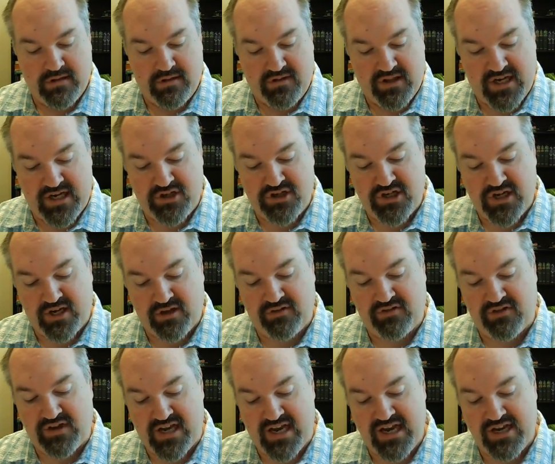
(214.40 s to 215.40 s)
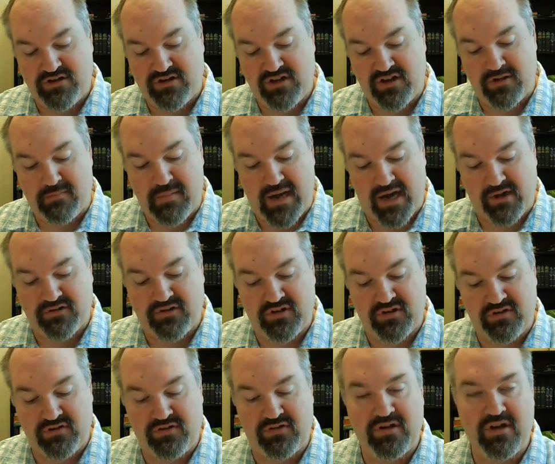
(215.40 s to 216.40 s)
They shall say to the
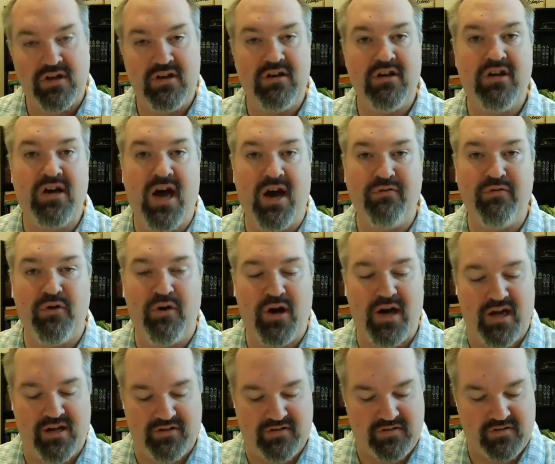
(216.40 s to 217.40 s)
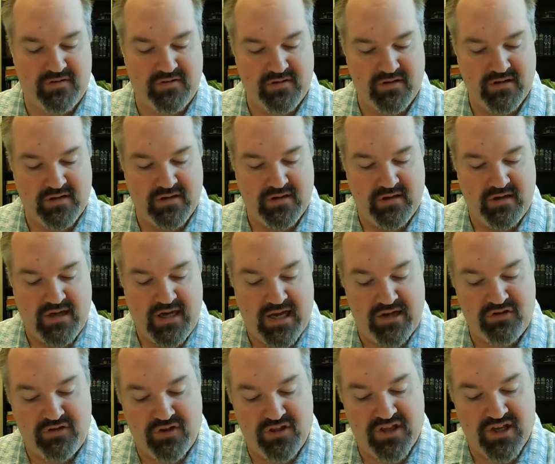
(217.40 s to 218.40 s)
mountains, Cover us,
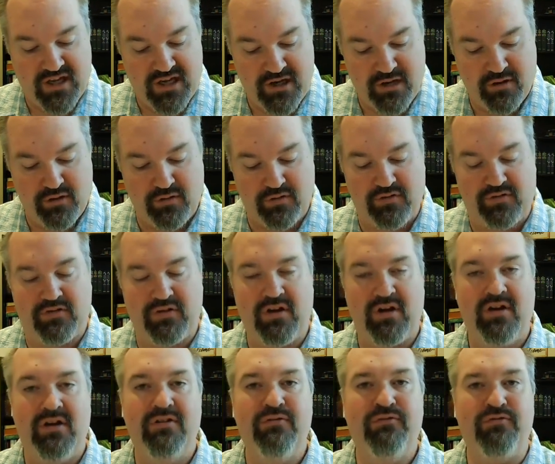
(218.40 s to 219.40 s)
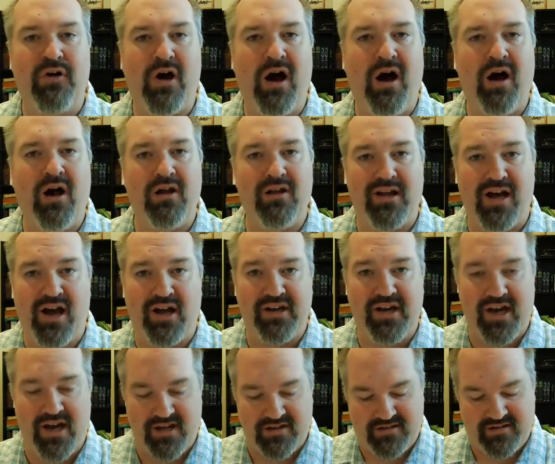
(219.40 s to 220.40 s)
and to the hills, Fall on
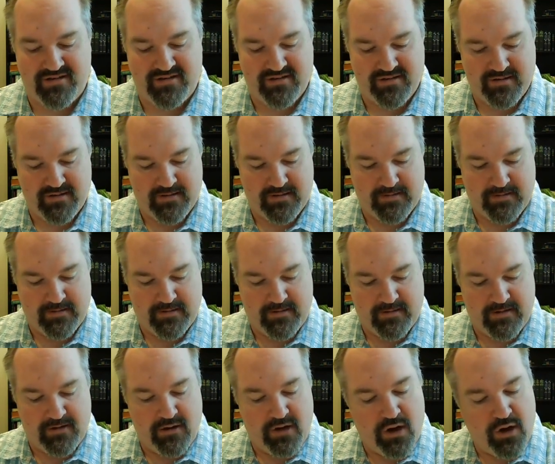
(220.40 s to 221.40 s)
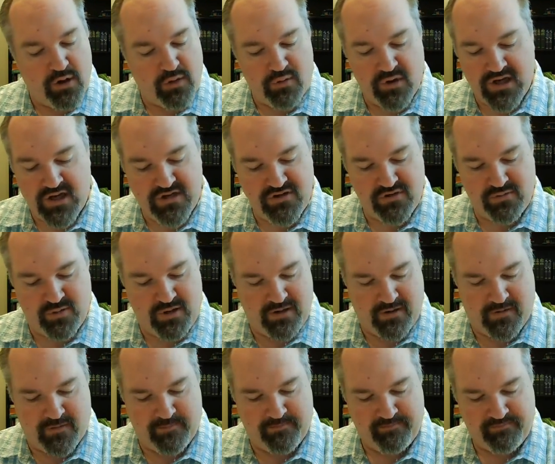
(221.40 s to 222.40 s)
us. O
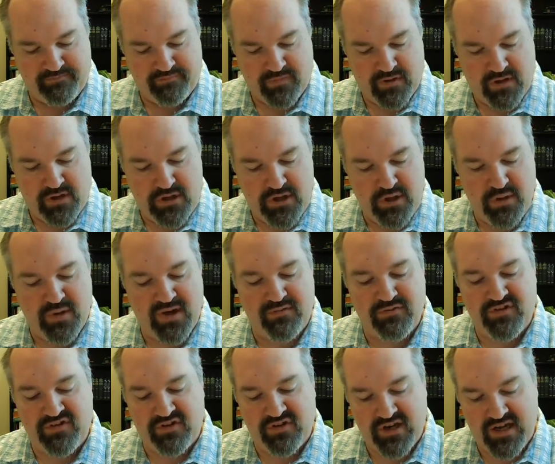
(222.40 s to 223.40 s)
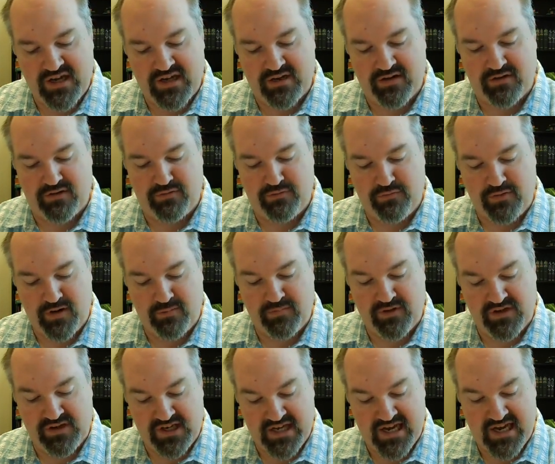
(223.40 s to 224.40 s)
Israel, you have sinned from
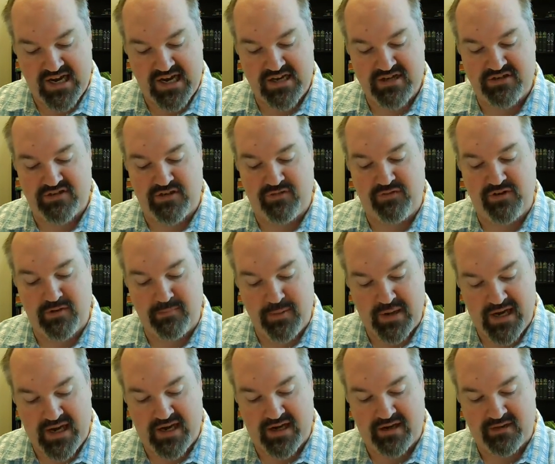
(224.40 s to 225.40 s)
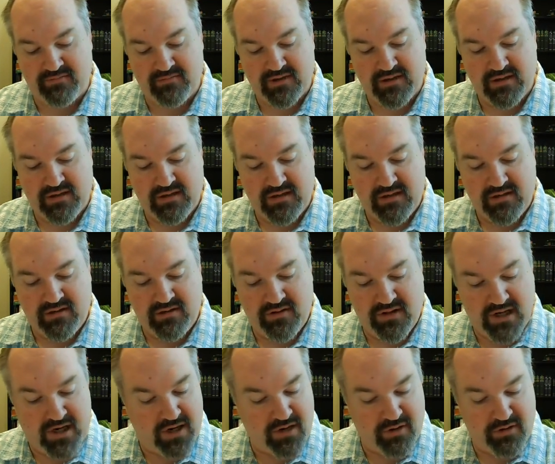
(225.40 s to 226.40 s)
the days of Gibeah.
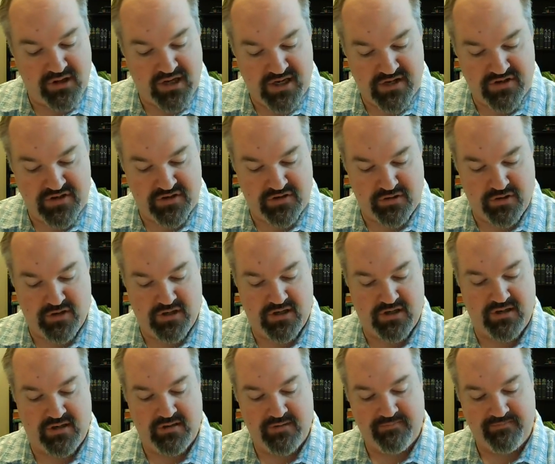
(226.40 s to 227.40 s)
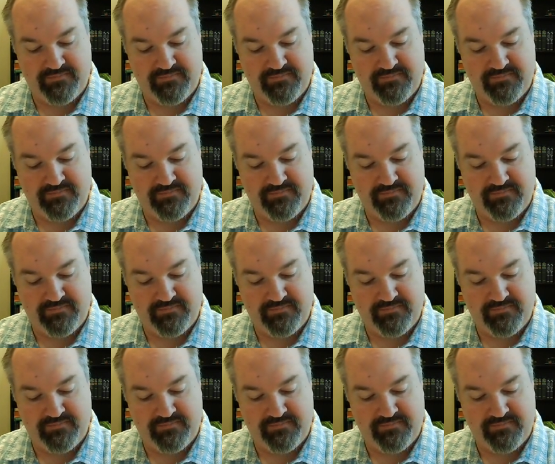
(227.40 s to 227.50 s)
There they stood.